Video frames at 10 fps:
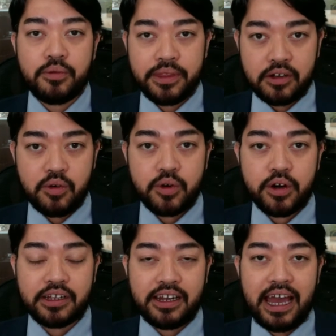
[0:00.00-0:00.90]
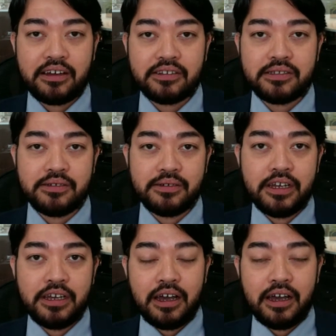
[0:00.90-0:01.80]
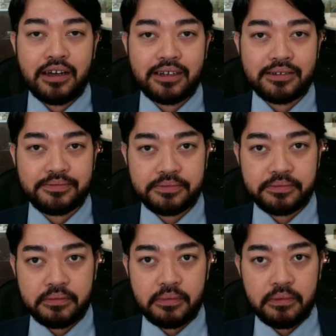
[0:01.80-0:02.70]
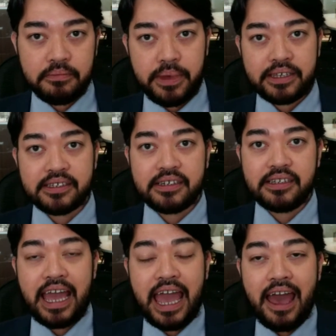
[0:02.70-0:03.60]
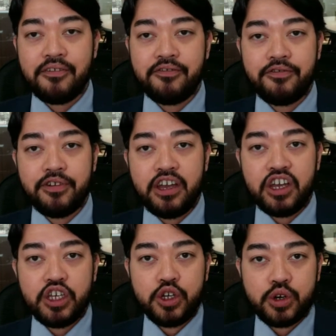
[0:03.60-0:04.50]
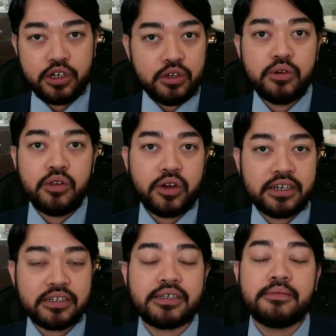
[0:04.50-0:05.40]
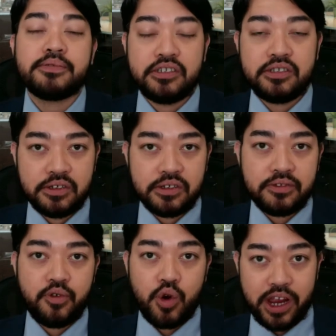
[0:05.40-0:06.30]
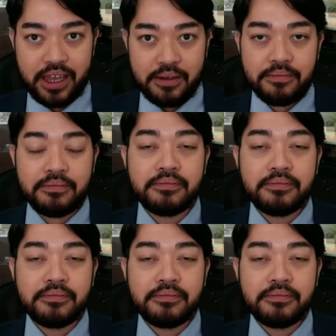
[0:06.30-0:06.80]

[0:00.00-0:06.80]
the court, and how to basically have your new lawyer substitute for him.